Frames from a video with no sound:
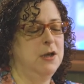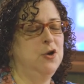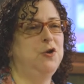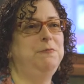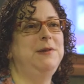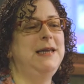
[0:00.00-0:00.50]

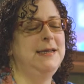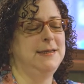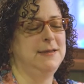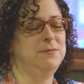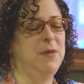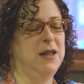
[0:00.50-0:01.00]
To please
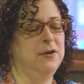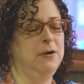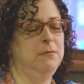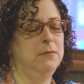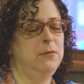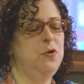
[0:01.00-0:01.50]
his
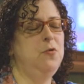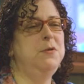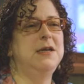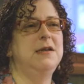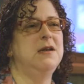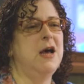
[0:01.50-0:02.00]
mother, who
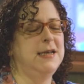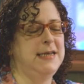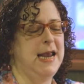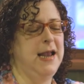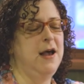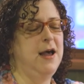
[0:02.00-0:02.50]
did not
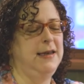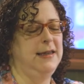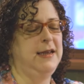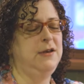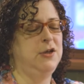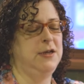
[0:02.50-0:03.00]
take
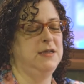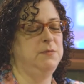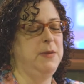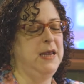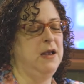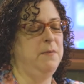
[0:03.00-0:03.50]
kindly to his
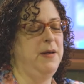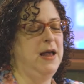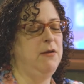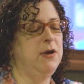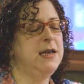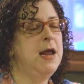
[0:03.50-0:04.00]
being a
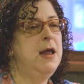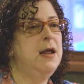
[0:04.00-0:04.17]
pirate,